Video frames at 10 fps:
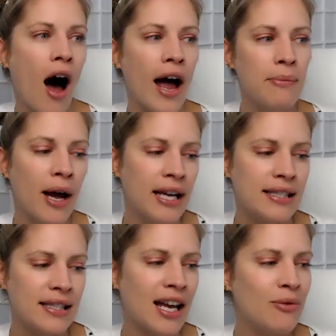I
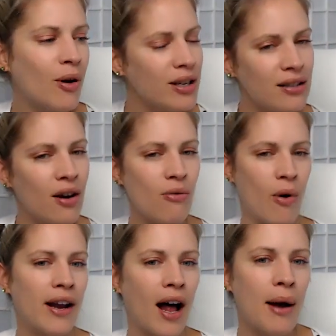might say, well, you know
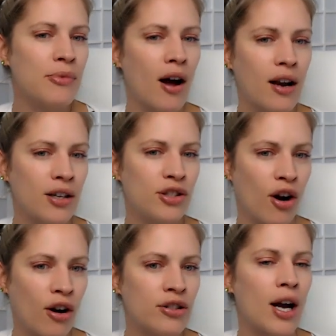what? I'm not going to
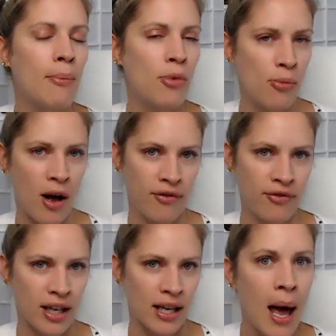charge a mobile
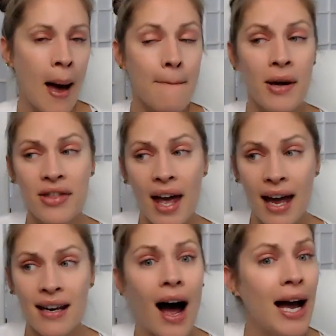fee. But
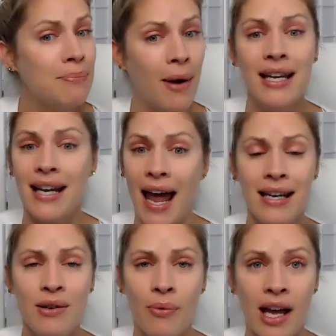then I might
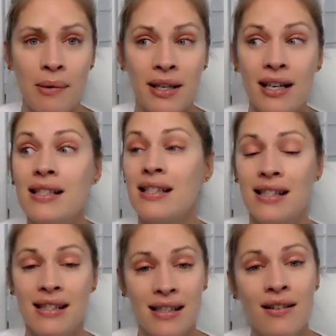anyway, because
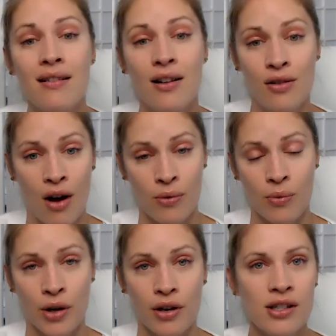it's still a lot
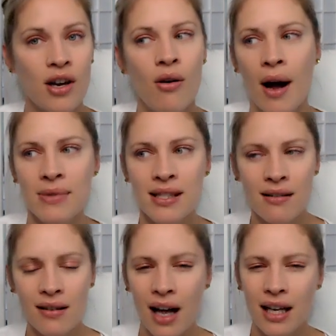of work. So I'm
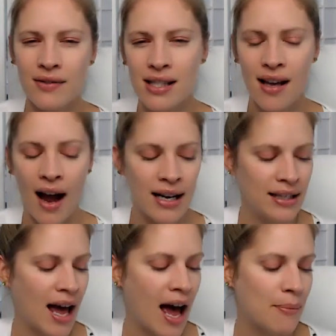still kind of
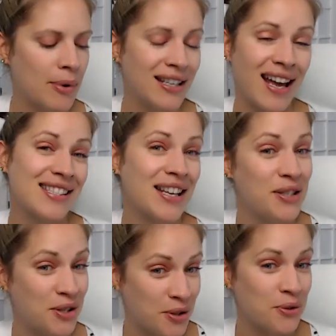deciding that. But yes,
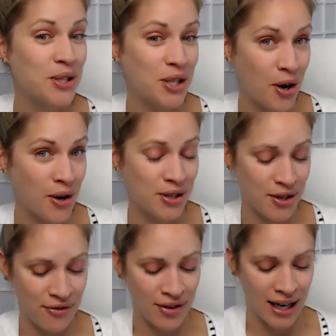I do
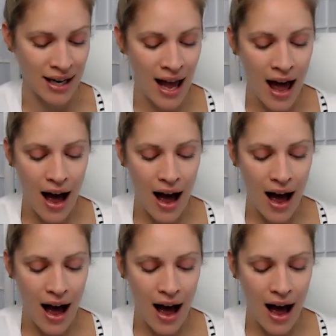charge a fee.